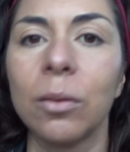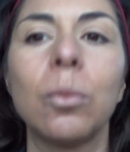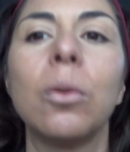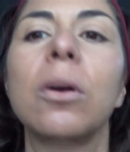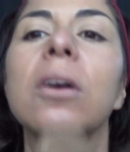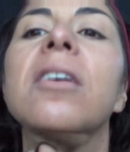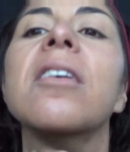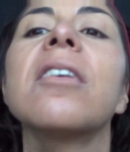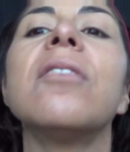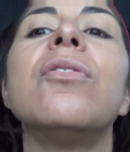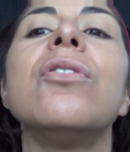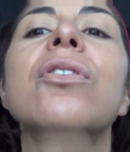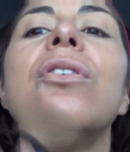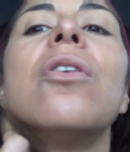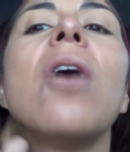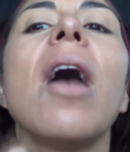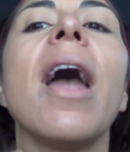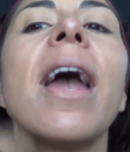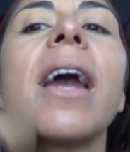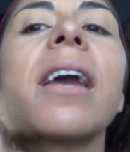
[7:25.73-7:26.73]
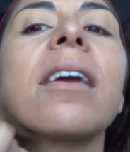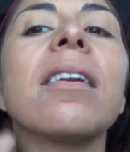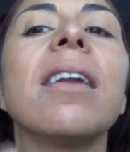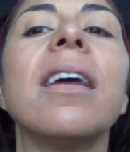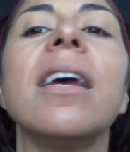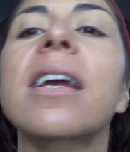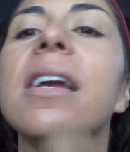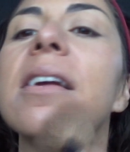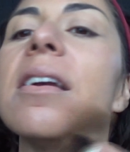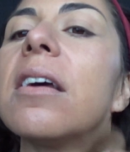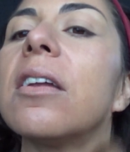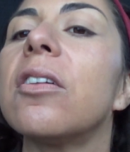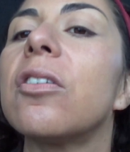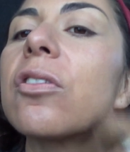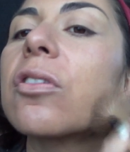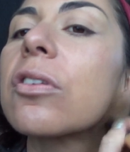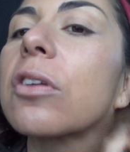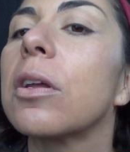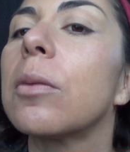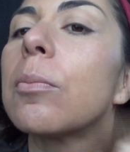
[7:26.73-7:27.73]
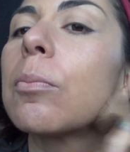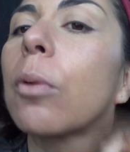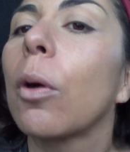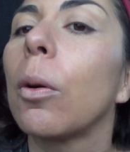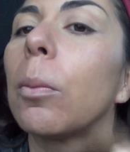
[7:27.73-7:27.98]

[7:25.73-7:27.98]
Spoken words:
what gives you acne and skin